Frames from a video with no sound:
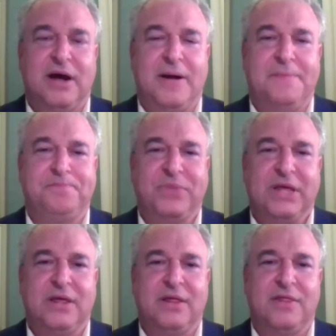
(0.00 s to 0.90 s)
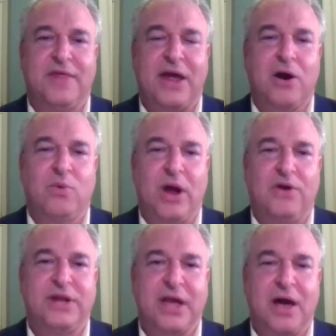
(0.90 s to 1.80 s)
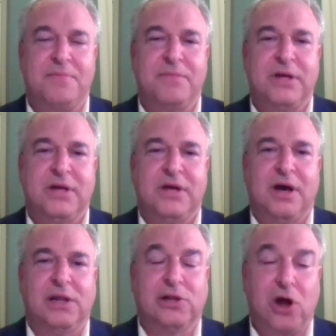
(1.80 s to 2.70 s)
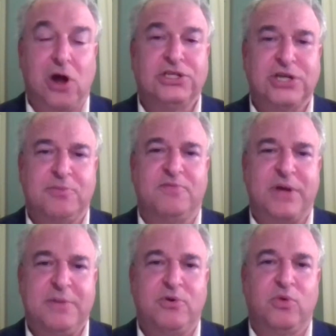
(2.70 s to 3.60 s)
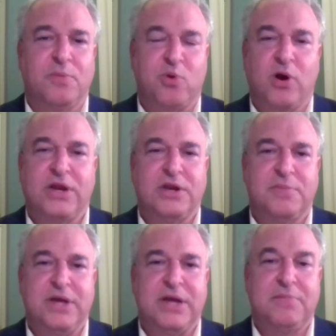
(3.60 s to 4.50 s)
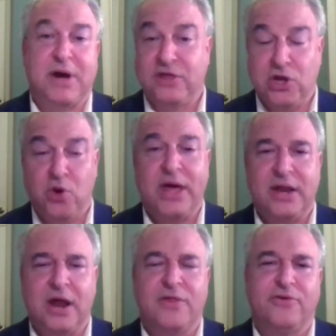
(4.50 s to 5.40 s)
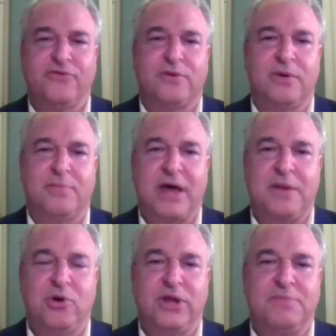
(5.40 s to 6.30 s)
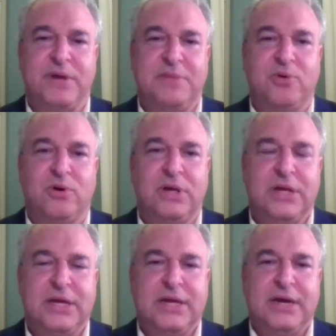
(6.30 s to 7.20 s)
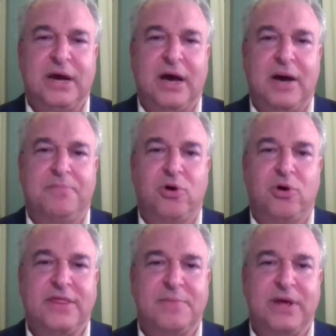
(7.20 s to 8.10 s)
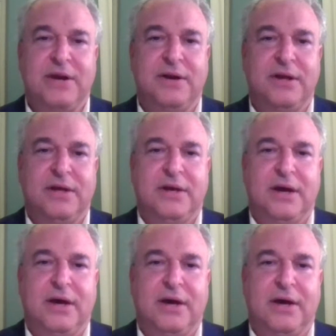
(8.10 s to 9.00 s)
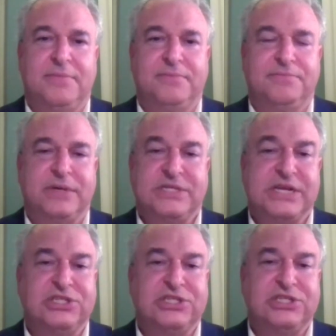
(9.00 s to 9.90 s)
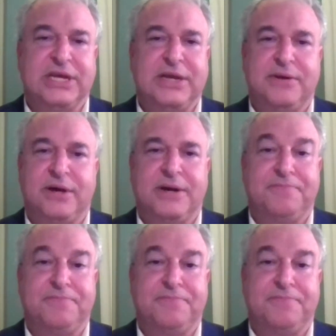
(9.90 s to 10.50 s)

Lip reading: They are rounding up a large number of people, reported to be by the UN and others about 1 million people, putting them in essentially